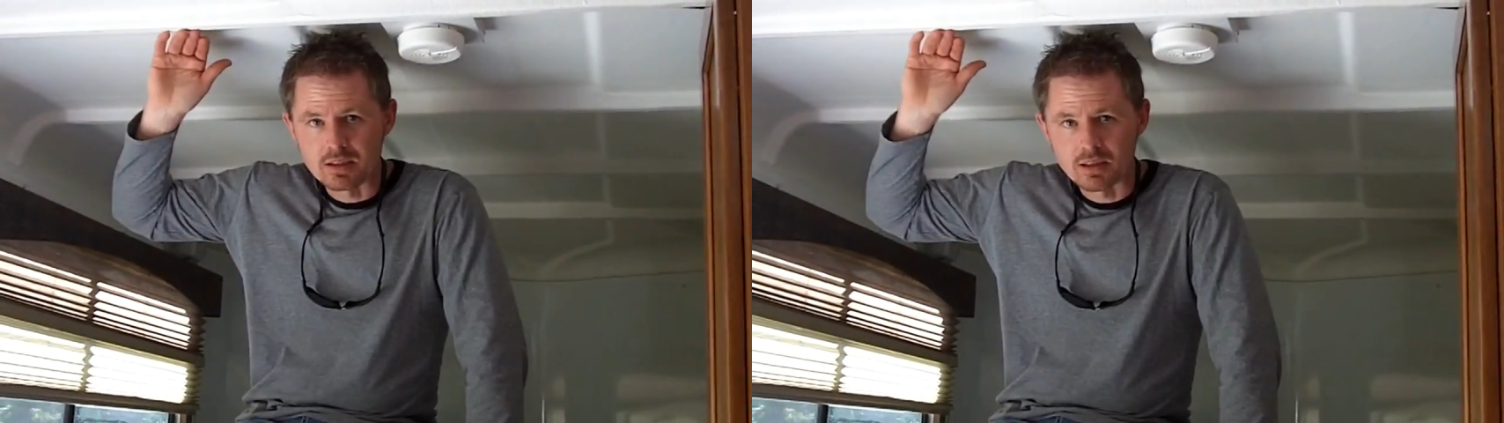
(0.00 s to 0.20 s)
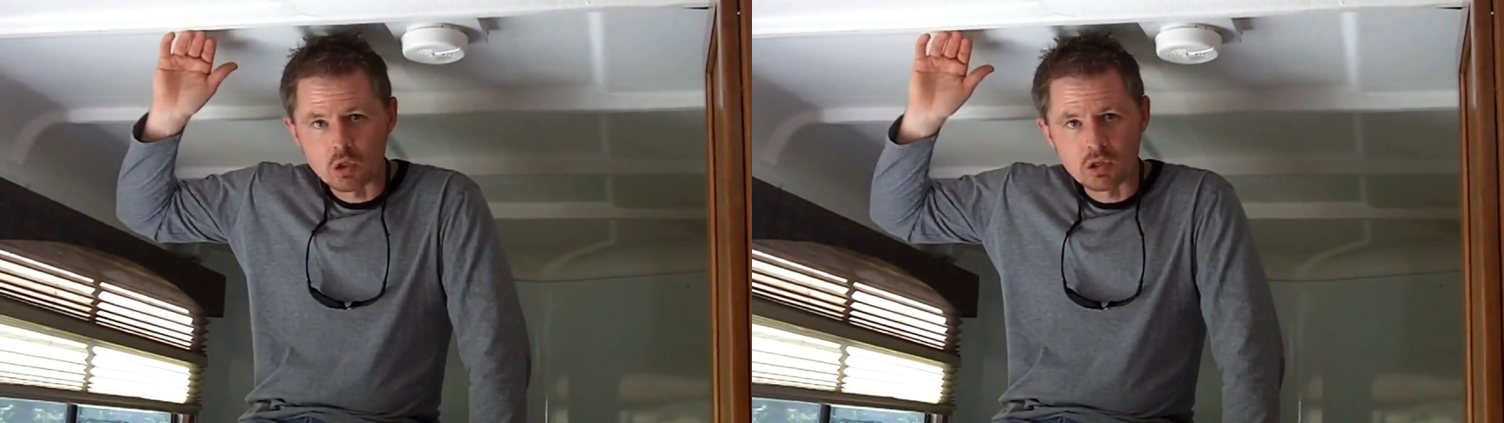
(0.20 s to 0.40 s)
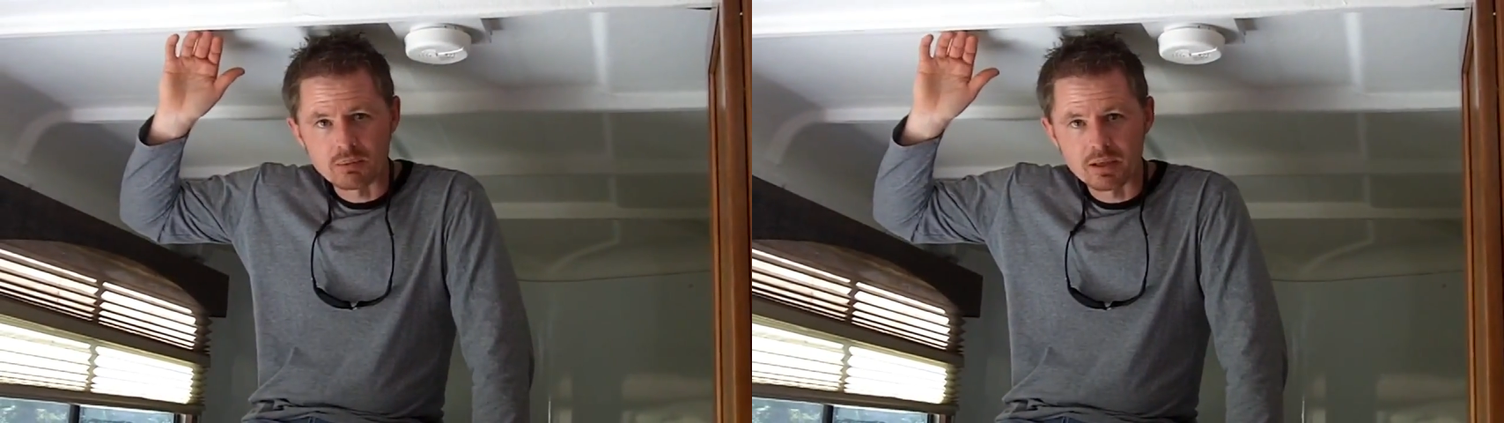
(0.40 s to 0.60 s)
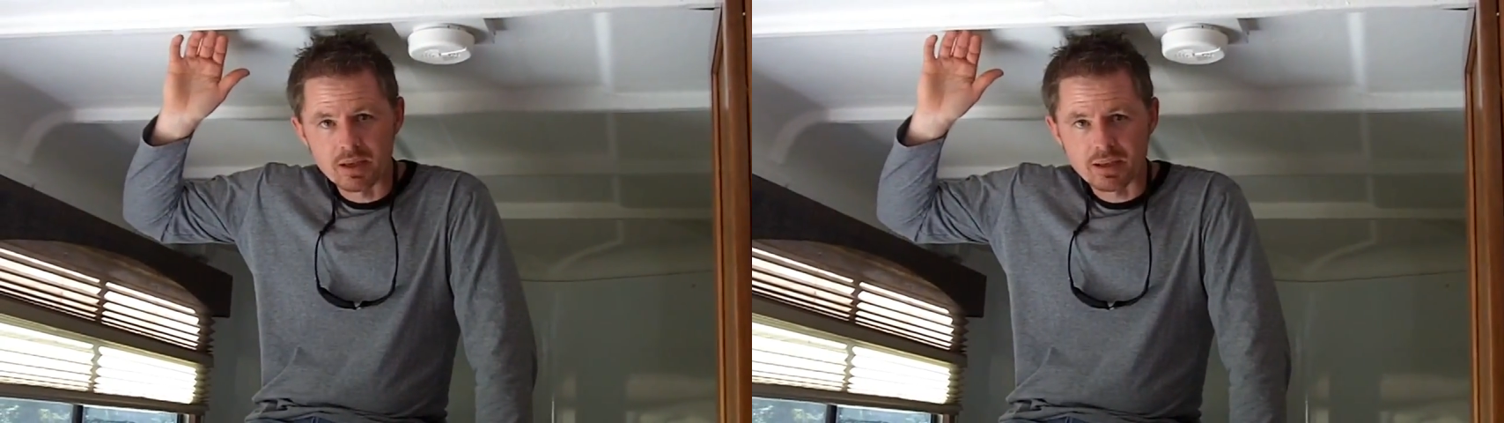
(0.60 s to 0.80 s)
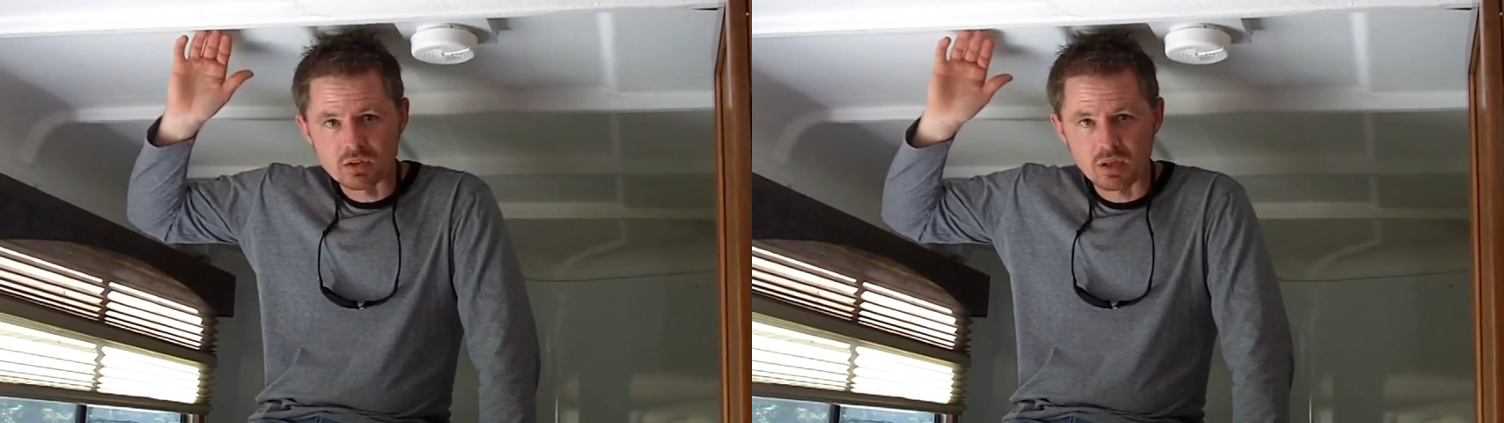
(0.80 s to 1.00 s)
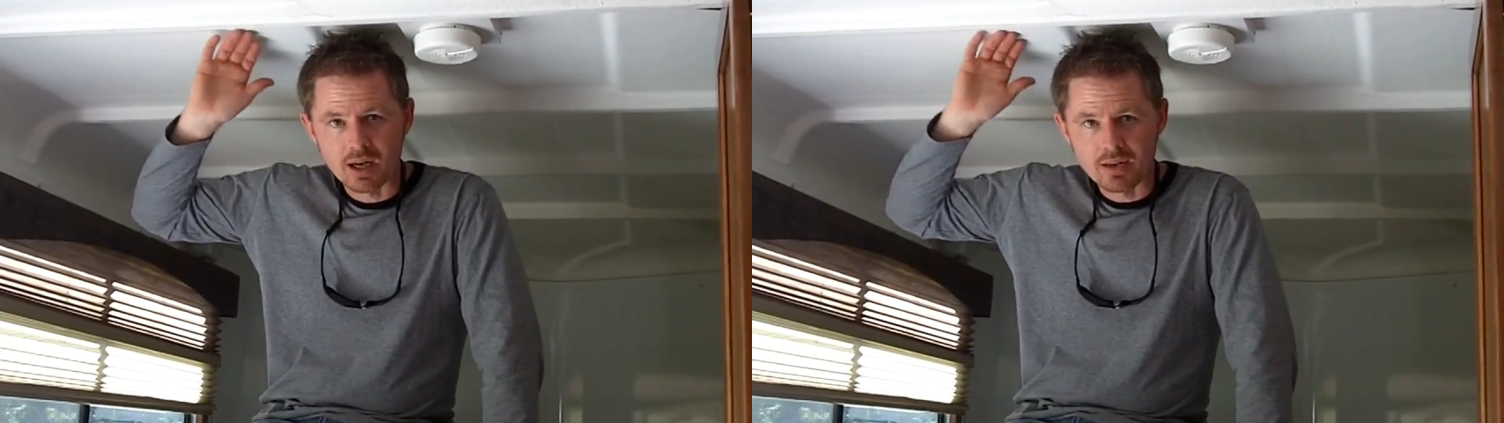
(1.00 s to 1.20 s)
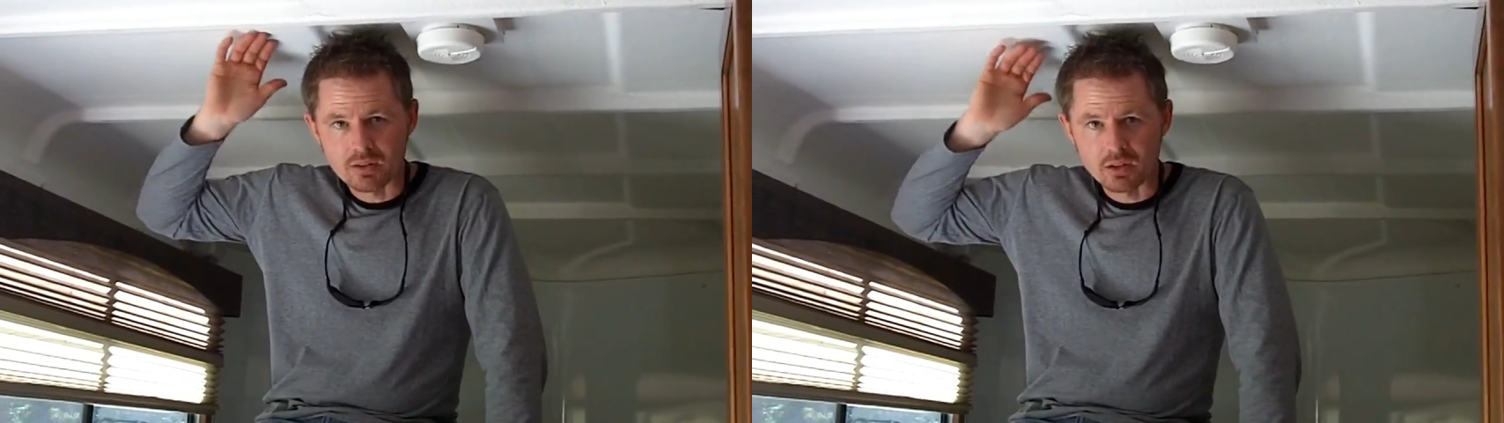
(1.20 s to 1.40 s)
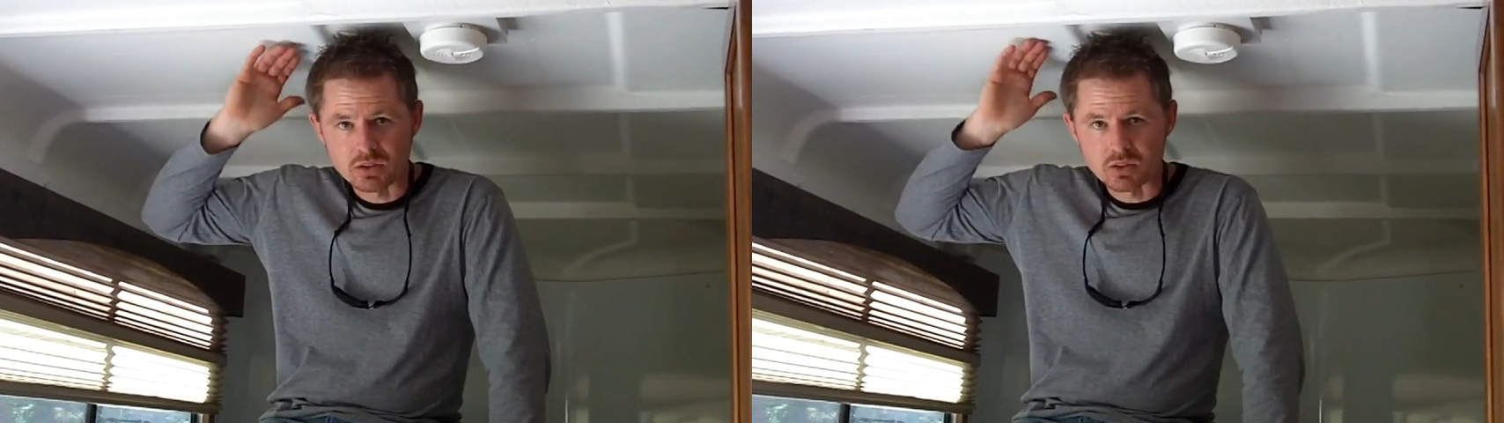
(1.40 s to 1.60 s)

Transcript: get a little bit of extra height here,